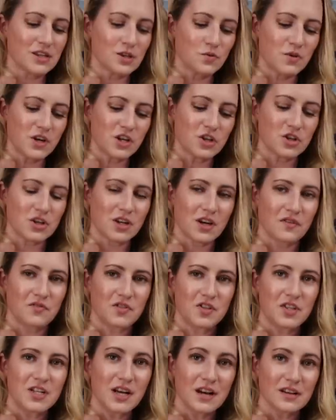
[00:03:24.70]
Sweet
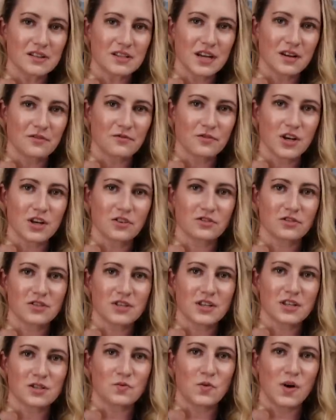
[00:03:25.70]
Chef does have
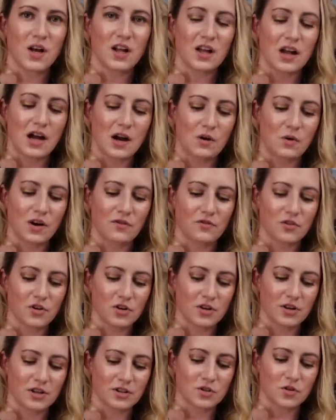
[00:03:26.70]
fragrance as well.
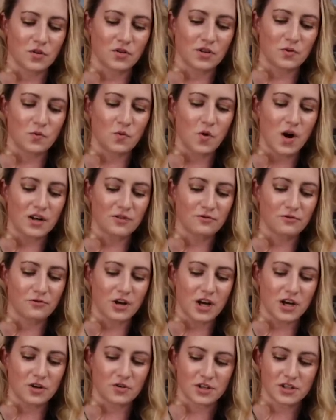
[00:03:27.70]
However, it's only one
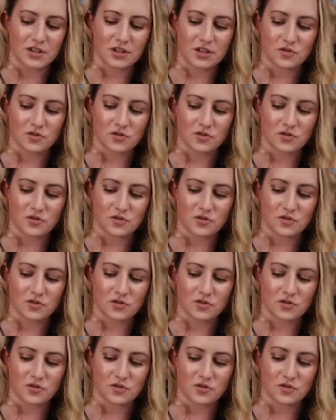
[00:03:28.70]
fragrant